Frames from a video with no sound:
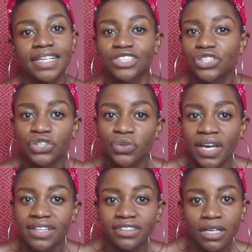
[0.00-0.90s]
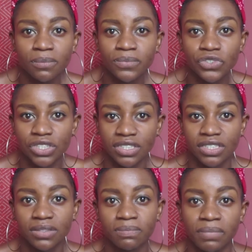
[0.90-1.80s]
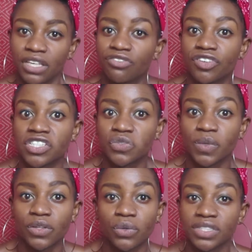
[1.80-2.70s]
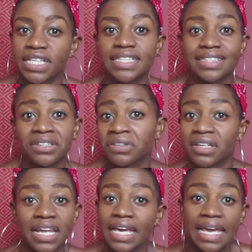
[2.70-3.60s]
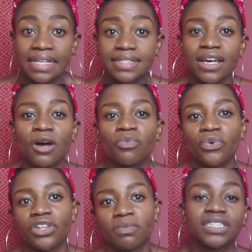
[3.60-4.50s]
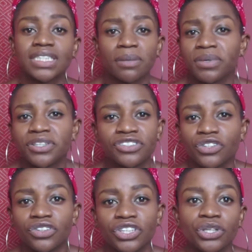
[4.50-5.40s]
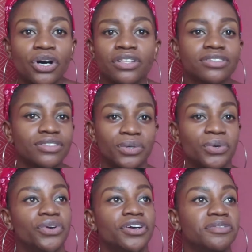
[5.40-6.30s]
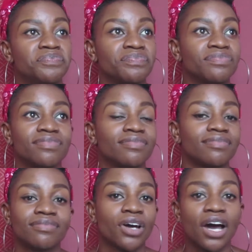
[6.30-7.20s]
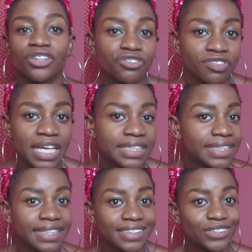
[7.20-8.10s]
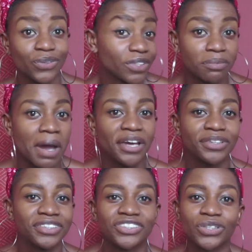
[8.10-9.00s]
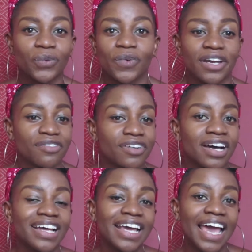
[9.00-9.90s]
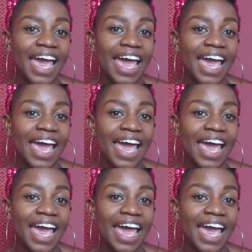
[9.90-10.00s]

And so you end up just being friends with or dating or like ending up with skippers on the yacht or other flight attendants or the pilots or whatever.